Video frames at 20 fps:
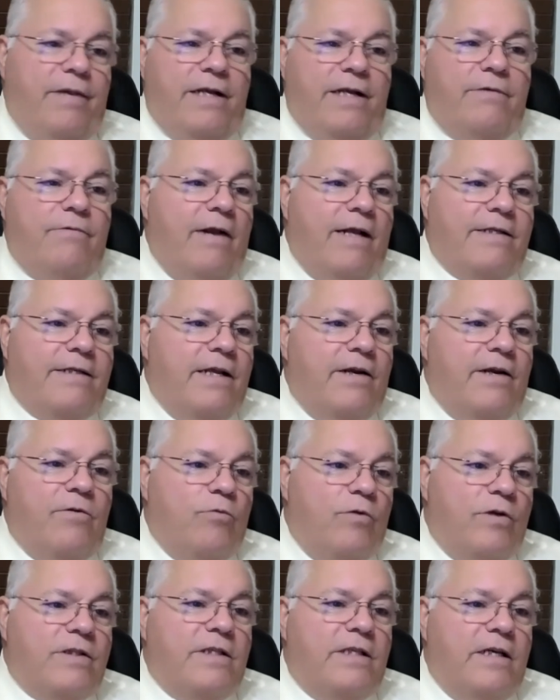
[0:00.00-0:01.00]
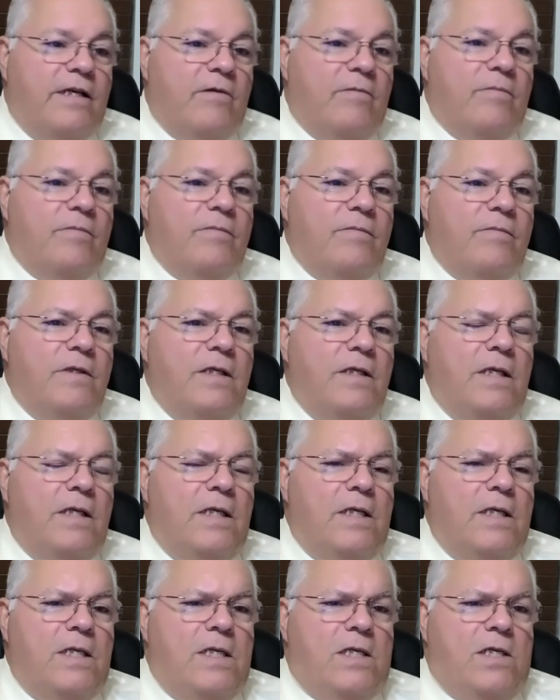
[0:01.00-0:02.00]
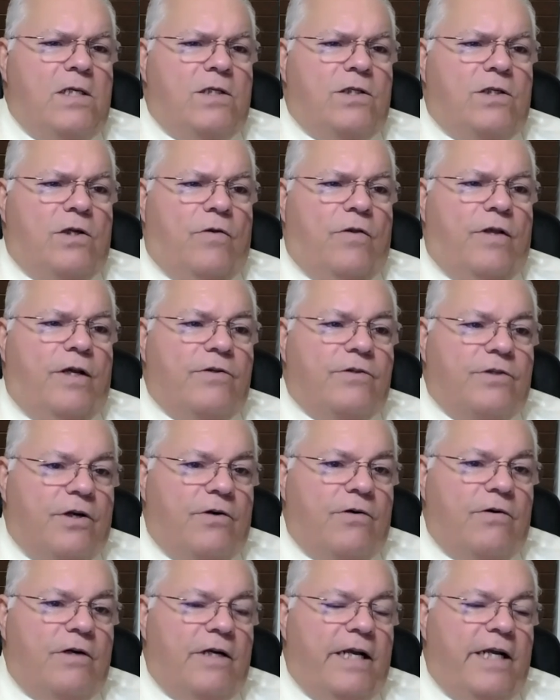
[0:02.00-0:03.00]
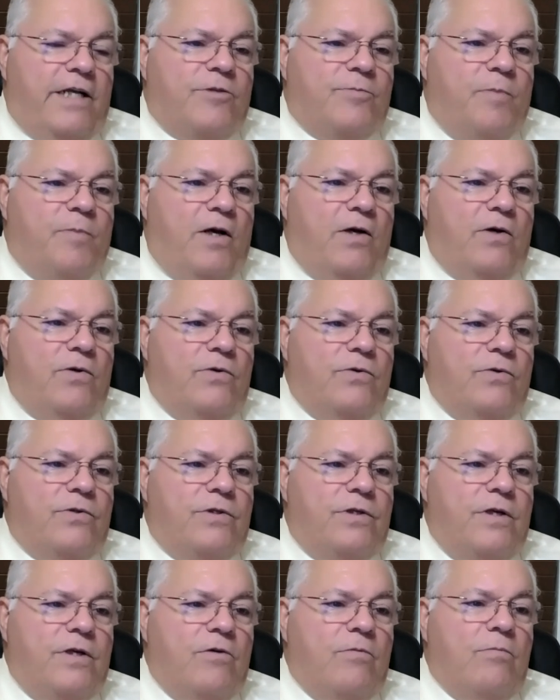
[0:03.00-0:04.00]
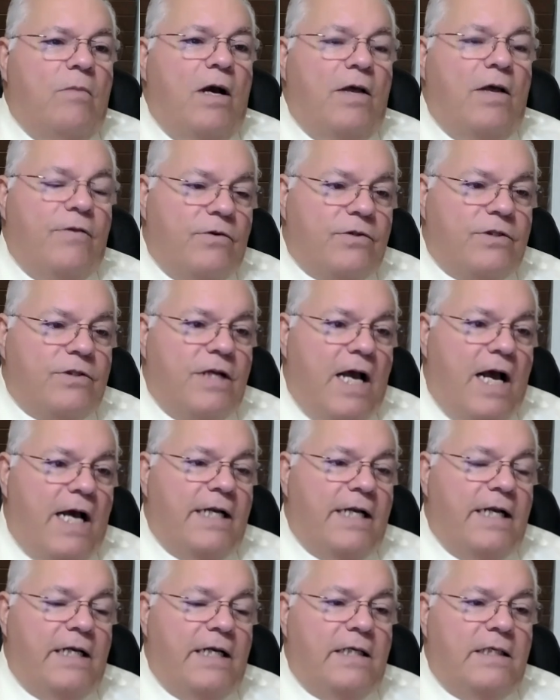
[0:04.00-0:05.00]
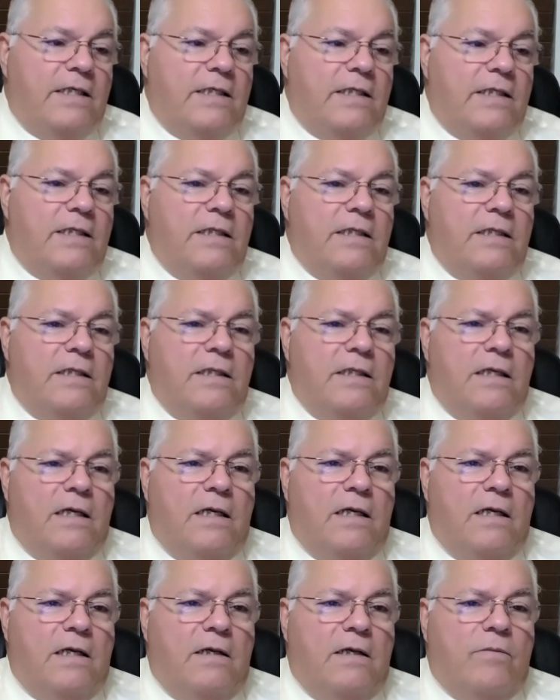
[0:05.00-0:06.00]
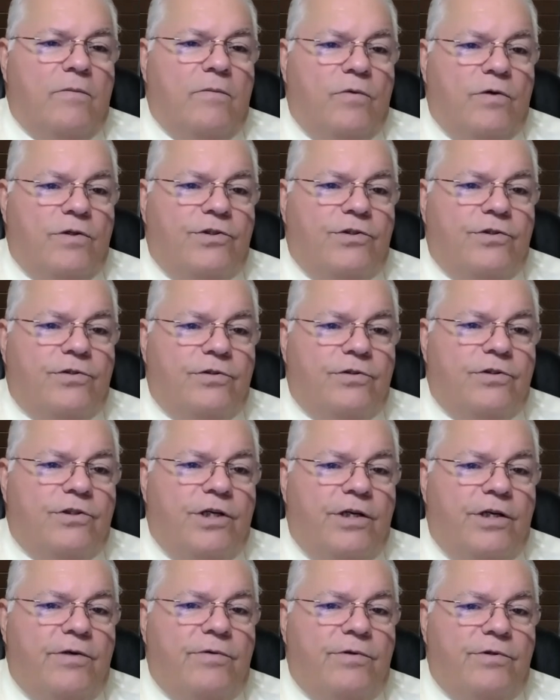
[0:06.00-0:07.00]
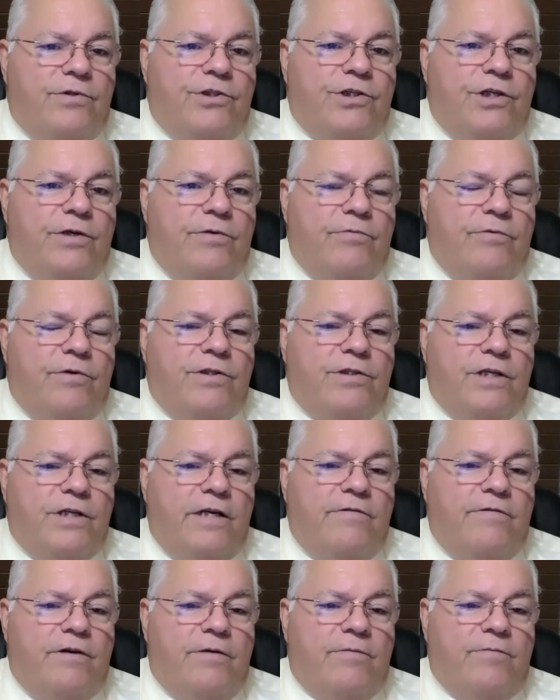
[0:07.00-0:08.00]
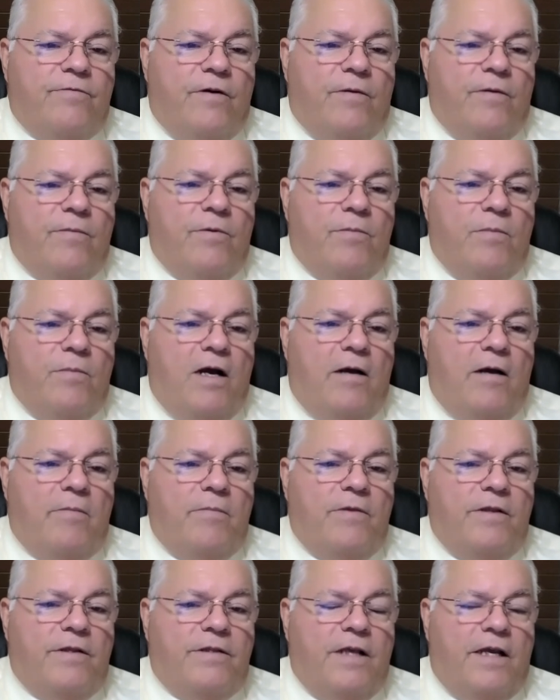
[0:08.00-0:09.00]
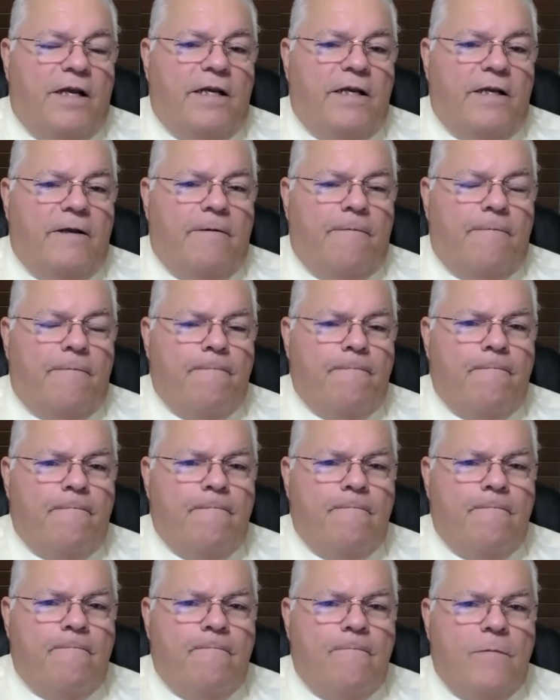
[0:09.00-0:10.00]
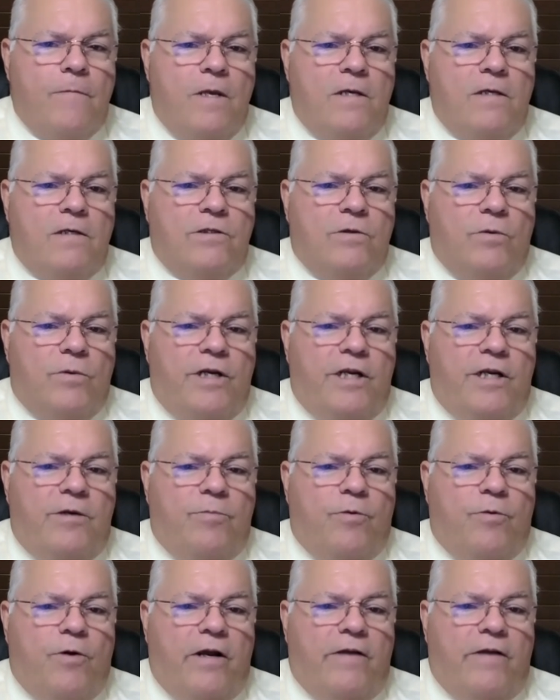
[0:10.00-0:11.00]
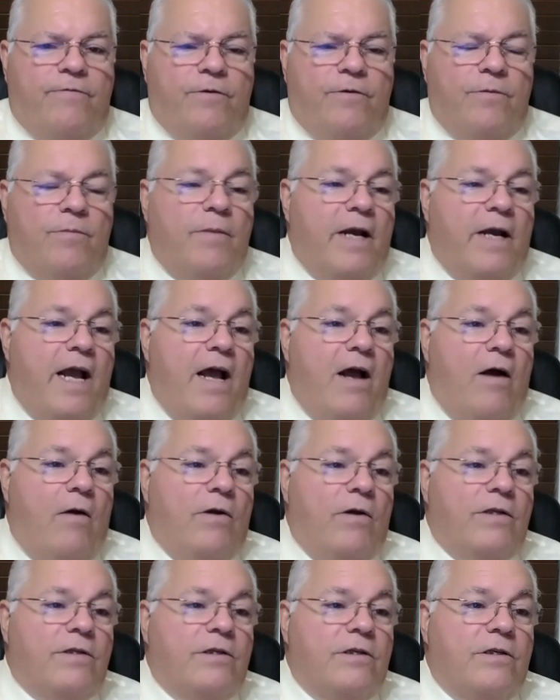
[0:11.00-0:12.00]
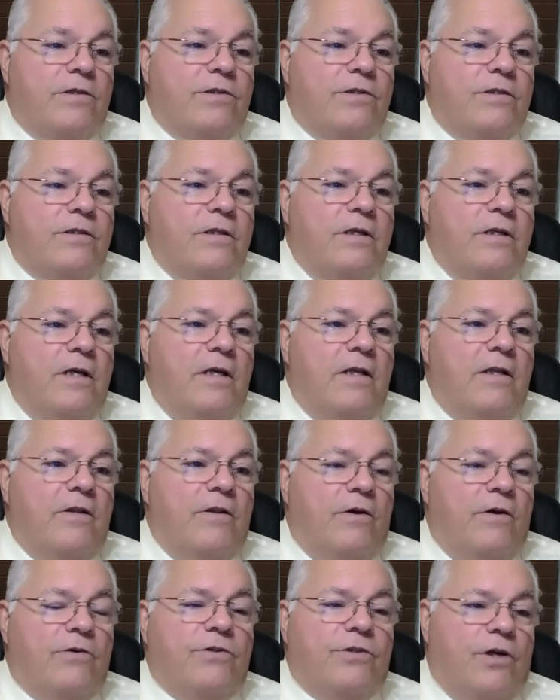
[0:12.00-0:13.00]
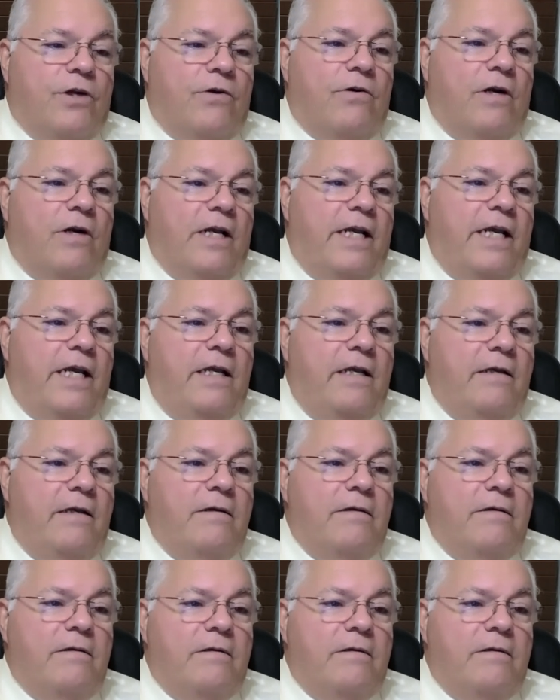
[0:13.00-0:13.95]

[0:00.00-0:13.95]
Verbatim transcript: been right there with them, so they're certainly exposed. Her mother's got it, uh, which she she received it from her mom, I think. So we need to pray for the McGowans because they're certainly